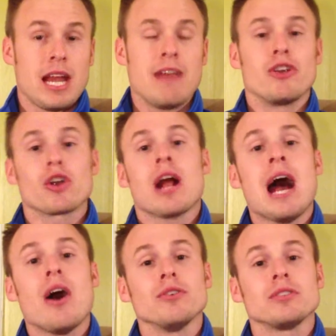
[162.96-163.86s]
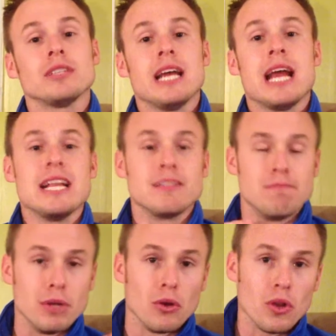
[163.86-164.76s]
if your house is
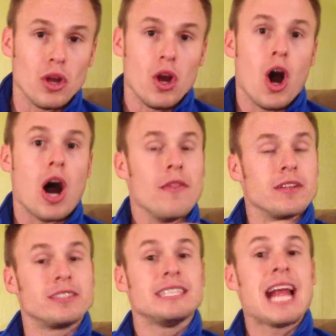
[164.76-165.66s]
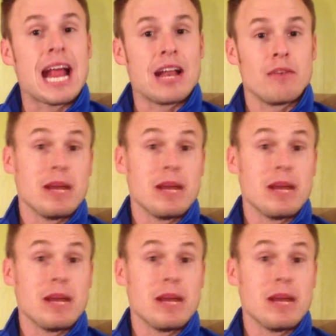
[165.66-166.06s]
built on the sand,